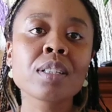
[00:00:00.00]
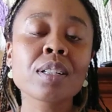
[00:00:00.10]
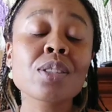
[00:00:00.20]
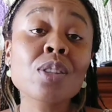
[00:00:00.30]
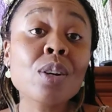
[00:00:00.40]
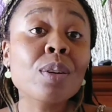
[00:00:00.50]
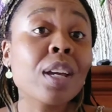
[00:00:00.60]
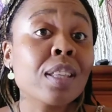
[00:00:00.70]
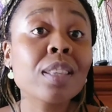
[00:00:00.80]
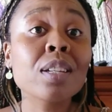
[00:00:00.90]
It's not
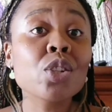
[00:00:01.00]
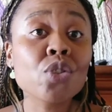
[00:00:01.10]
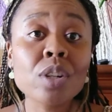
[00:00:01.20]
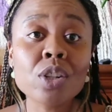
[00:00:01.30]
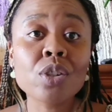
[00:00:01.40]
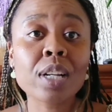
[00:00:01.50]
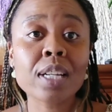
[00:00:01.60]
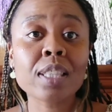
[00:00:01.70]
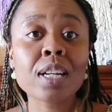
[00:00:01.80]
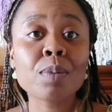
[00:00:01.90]
okay that they treated you
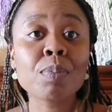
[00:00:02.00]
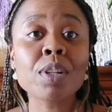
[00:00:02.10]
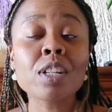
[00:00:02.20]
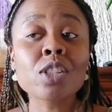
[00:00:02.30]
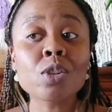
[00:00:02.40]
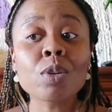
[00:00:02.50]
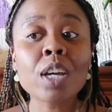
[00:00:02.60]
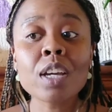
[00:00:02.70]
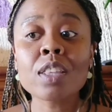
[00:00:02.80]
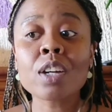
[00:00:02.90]
like that, but it's
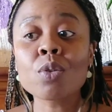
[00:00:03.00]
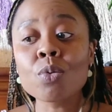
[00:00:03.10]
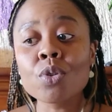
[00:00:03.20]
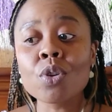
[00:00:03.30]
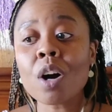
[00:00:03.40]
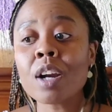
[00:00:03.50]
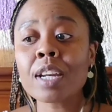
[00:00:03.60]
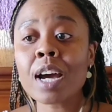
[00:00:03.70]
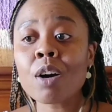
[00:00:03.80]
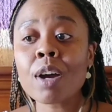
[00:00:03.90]
okay that who you are
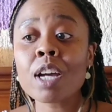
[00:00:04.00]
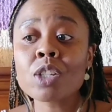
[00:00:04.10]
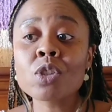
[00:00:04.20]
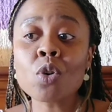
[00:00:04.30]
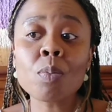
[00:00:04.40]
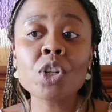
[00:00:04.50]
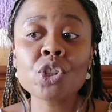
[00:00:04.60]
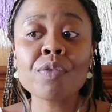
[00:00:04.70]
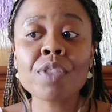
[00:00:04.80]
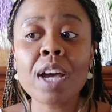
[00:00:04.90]
now has so much
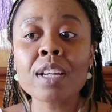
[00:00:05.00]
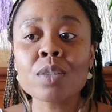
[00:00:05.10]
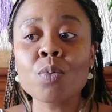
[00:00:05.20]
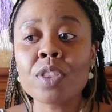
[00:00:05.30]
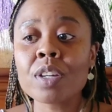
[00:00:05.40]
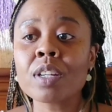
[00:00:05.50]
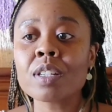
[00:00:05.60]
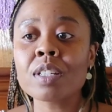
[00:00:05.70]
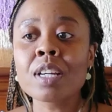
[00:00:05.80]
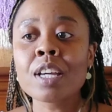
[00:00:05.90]
of that within it.